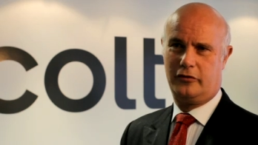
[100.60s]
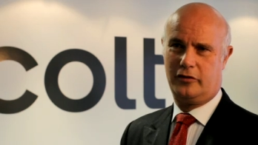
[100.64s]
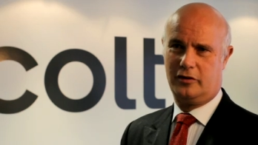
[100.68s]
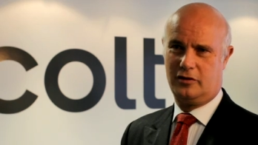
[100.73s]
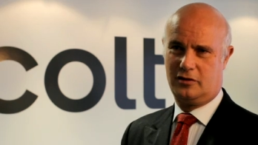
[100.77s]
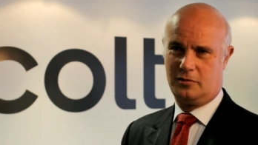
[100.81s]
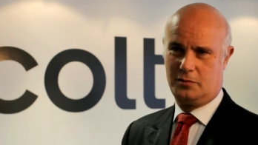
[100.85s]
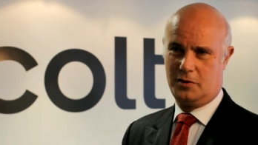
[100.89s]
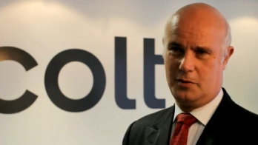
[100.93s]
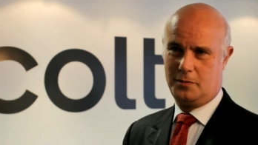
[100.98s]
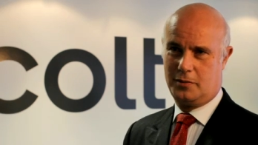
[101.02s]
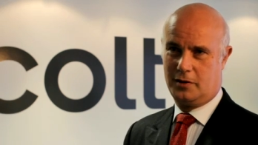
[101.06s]

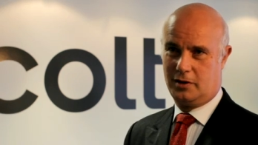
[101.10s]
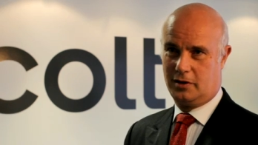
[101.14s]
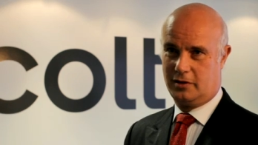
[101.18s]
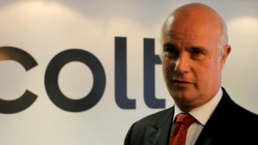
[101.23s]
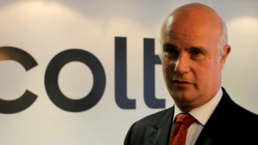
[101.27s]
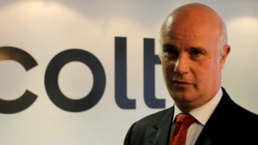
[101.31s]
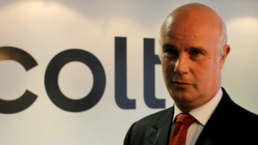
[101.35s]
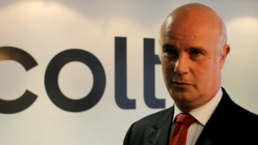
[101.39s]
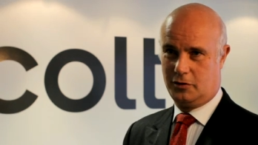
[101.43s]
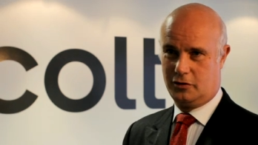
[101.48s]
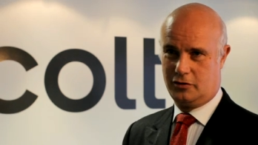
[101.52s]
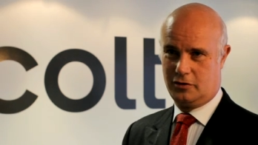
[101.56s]
wanting to be
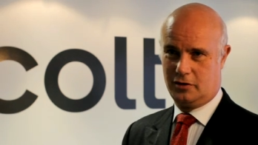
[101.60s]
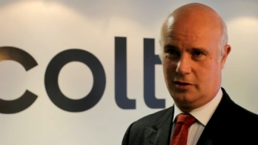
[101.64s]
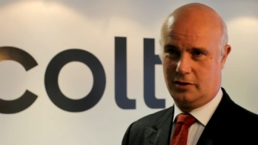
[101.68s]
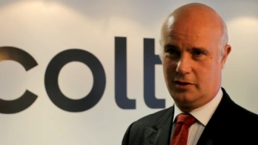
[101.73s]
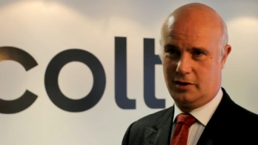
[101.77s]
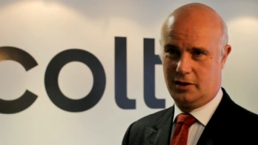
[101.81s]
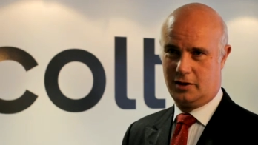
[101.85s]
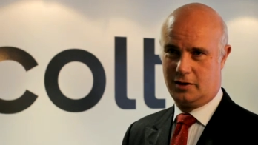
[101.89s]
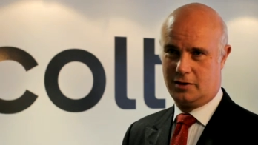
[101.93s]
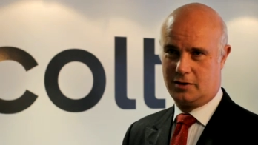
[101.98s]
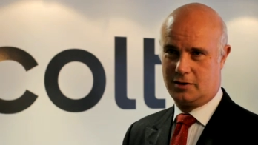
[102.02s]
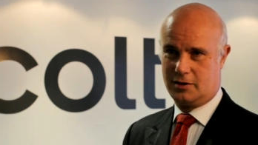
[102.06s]
part of a
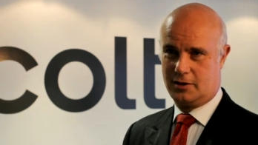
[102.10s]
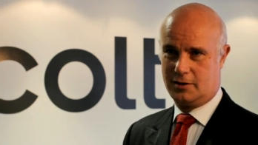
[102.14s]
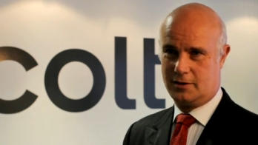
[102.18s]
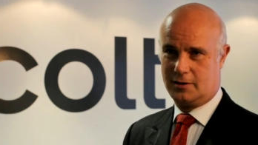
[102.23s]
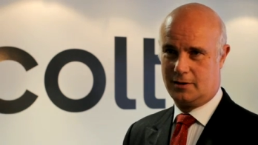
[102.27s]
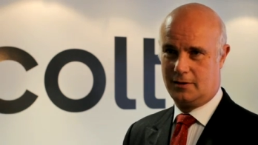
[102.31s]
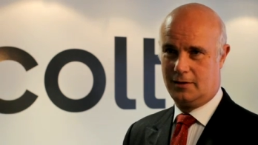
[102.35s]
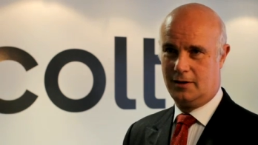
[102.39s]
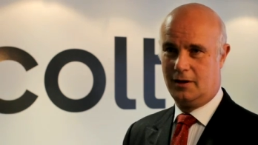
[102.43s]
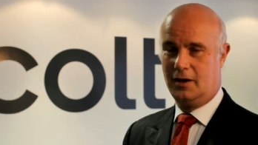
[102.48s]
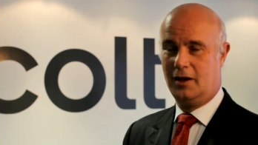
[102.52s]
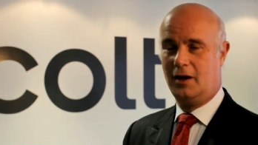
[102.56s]
modular data
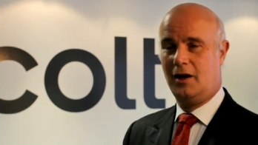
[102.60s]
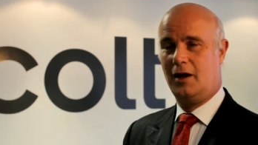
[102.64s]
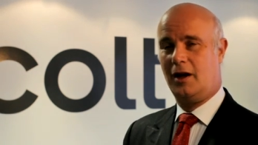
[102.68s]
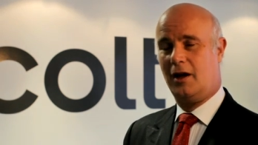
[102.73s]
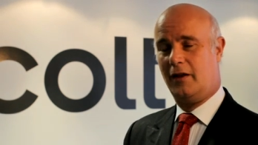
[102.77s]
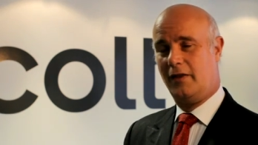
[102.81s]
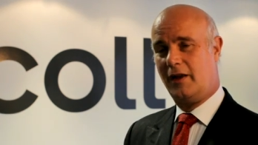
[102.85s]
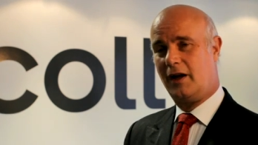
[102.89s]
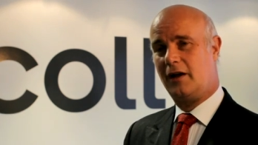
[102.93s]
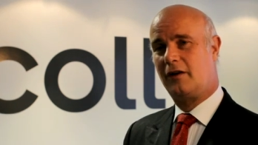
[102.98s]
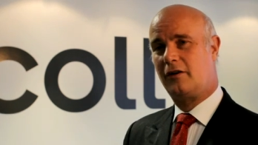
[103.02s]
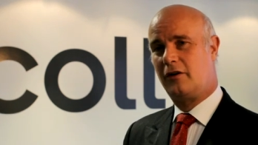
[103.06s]
center.
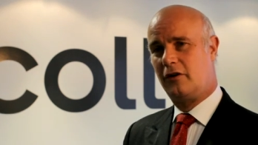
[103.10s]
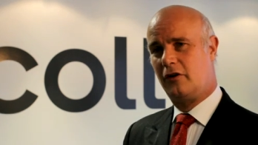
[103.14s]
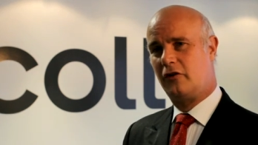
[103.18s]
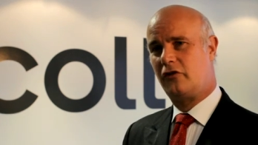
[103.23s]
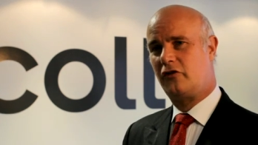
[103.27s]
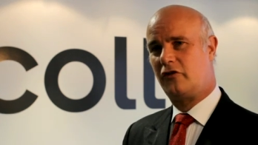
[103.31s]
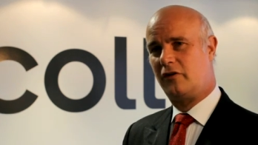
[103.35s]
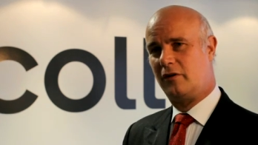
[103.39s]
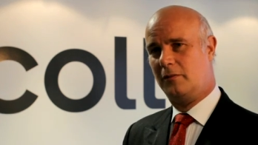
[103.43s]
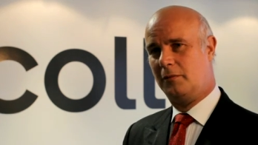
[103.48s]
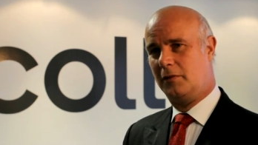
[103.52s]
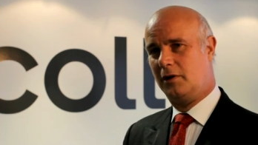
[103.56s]
And
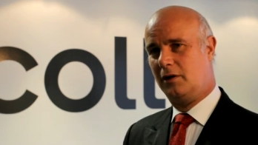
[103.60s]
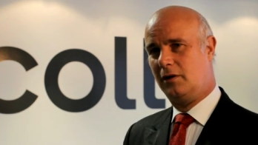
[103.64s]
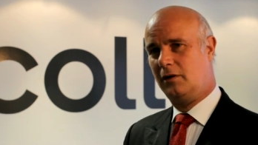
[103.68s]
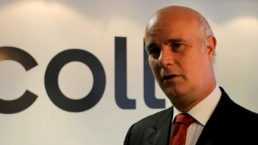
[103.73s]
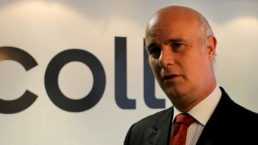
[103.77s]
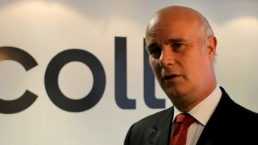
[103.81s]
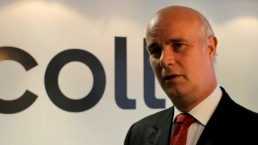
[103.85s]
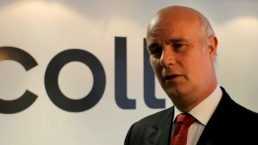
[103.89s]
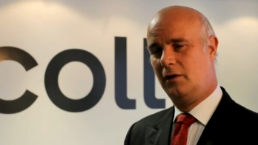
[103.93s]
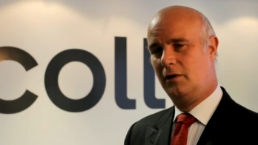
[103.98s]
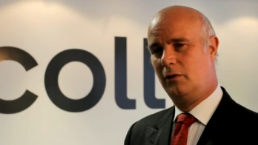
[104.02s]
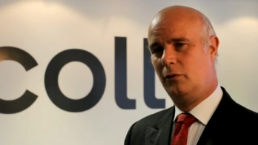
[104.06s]
that
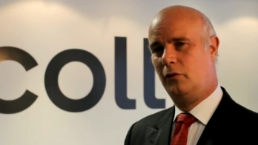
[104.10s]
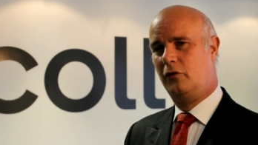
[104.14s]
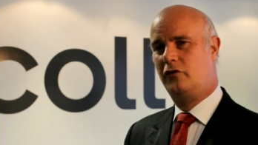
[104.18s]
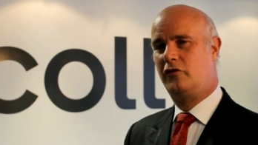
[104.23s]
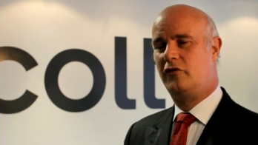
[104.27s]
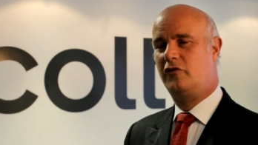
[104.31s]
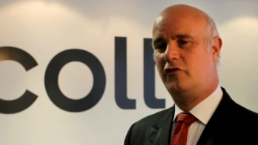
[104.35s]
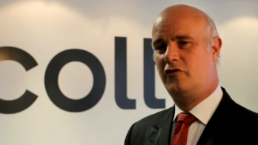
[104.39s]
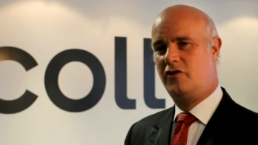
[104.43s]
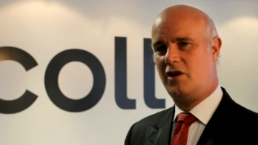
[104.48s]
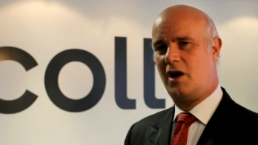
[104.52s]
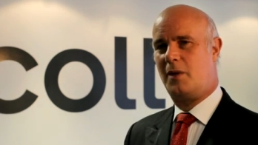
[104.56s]
customer
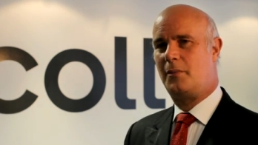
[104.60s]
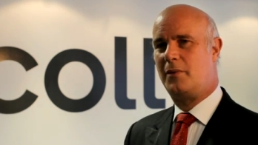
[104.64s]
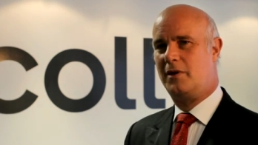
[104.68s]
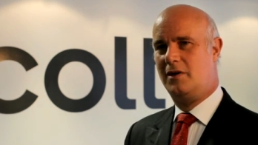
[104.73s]
was a